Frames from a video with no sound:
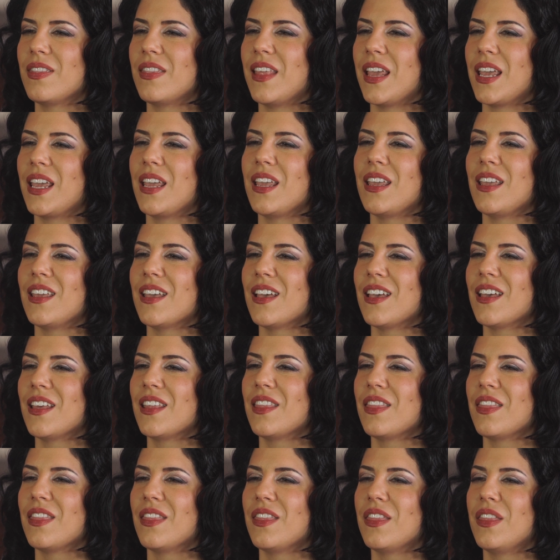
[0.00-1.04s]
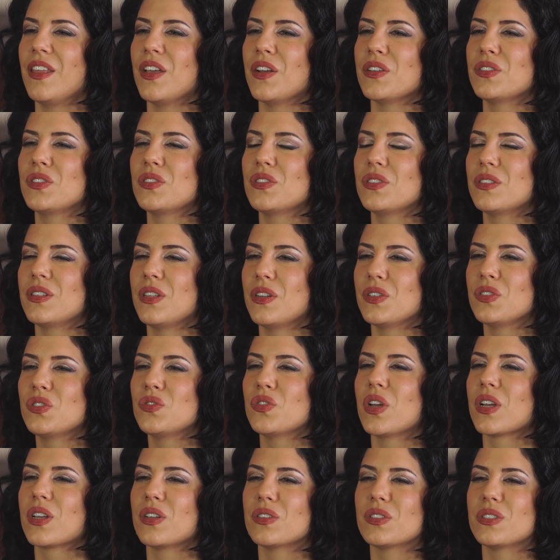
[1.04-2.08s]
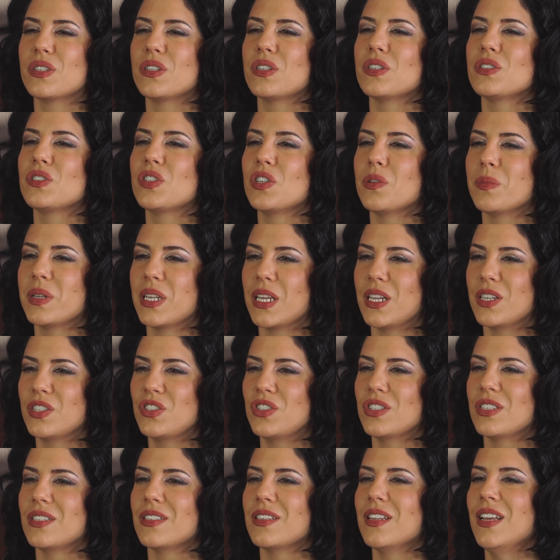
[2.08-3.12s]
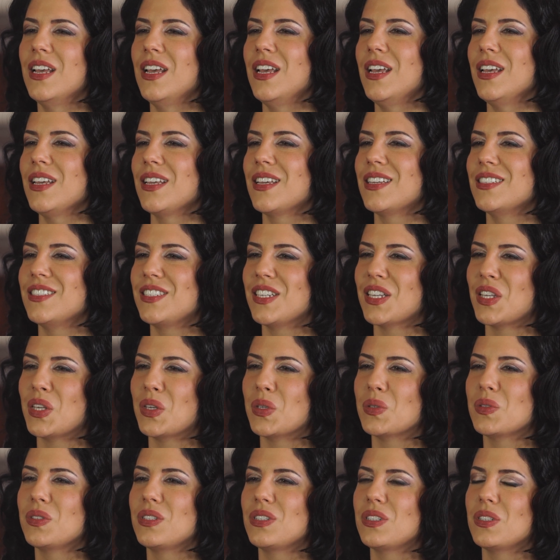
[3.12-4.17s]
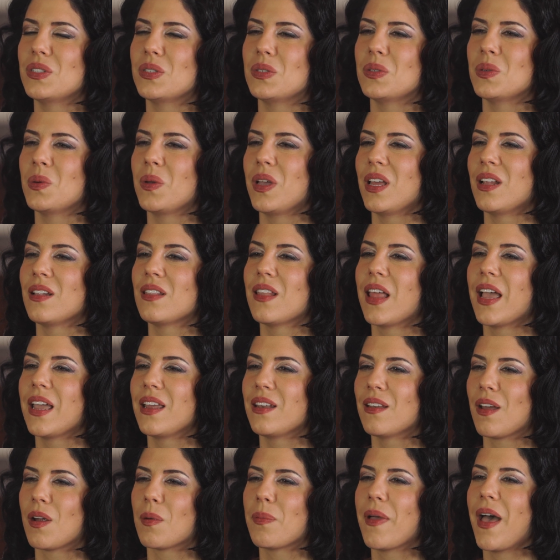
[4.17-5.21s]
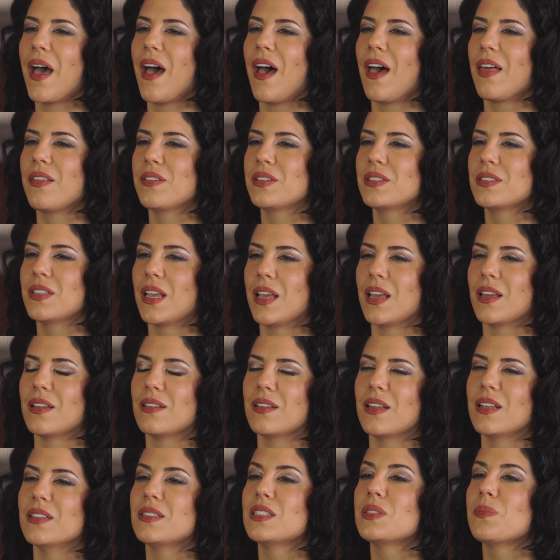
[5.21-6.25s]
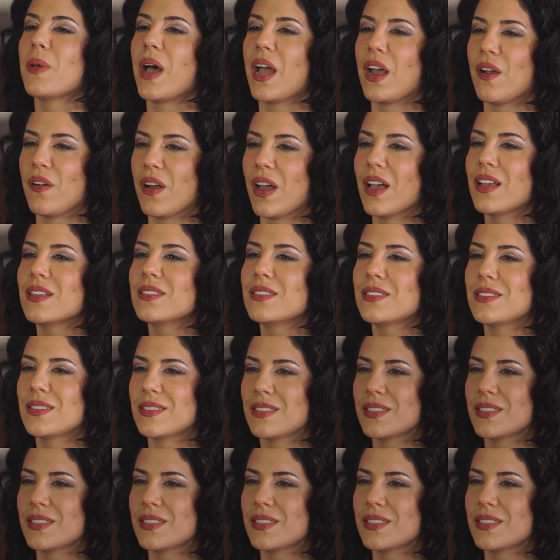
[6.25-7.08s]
their struggles, their determination continues to enlighten our paths and inspire us.